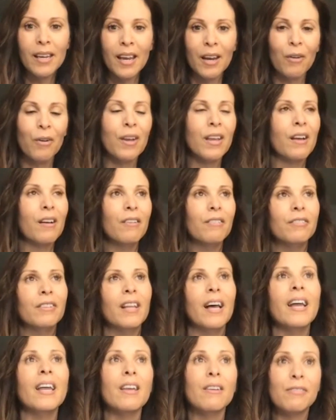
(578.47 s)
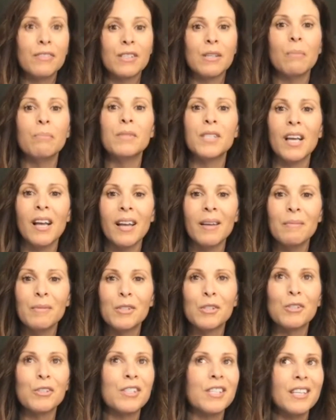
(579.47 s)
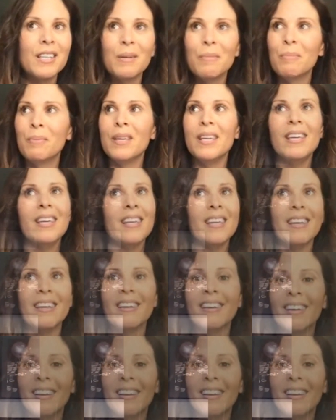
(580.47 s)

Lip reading: area of life, sometimes there's going to be